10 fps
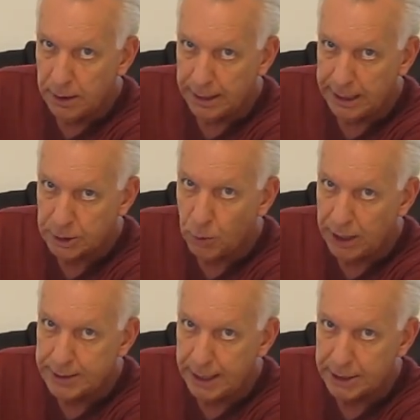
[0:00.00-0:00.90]
And that's
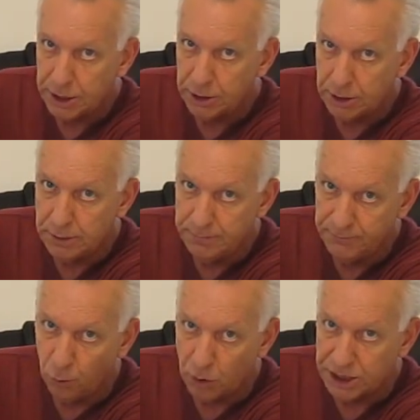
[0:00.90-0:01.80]
why it takes a good
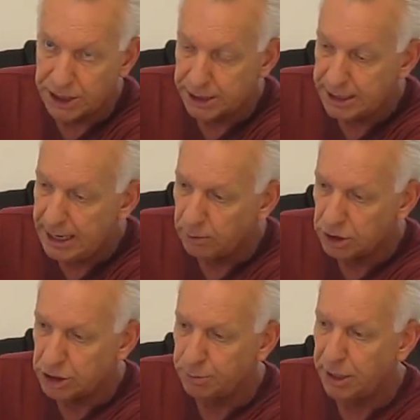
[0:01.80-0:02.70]
4 to 6
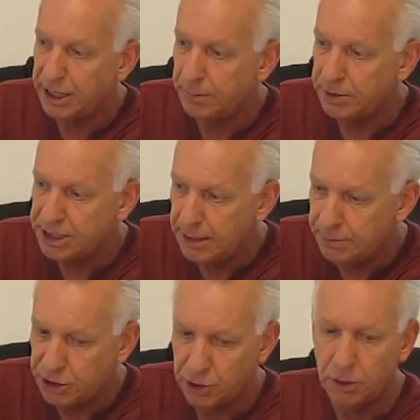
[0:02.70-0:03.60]
hours to bring it up to
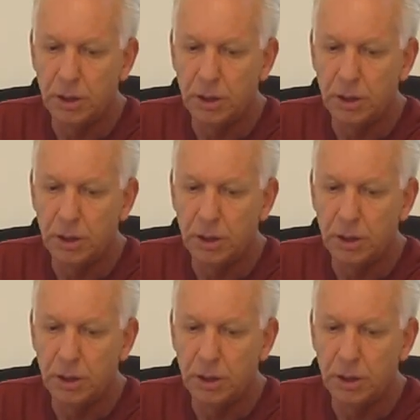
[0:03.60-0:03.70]
temperature.